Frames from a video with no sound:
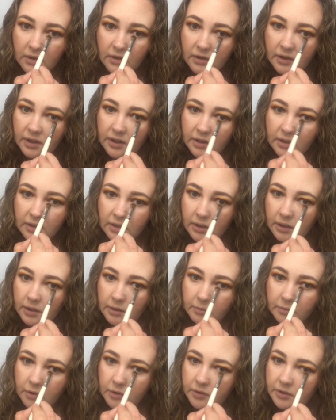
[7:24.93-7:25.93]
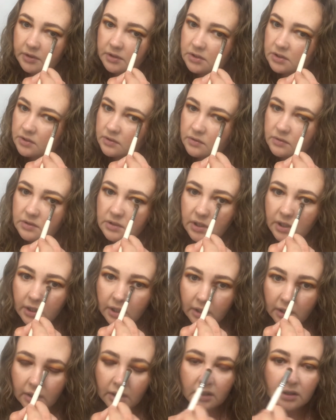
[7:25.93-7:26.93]
Then I'm going to
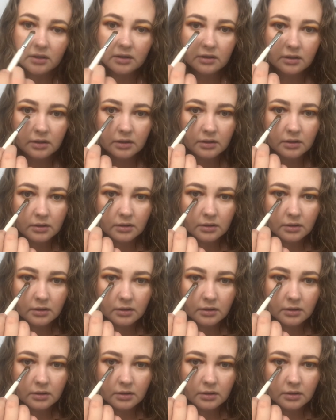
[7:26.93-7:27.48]
take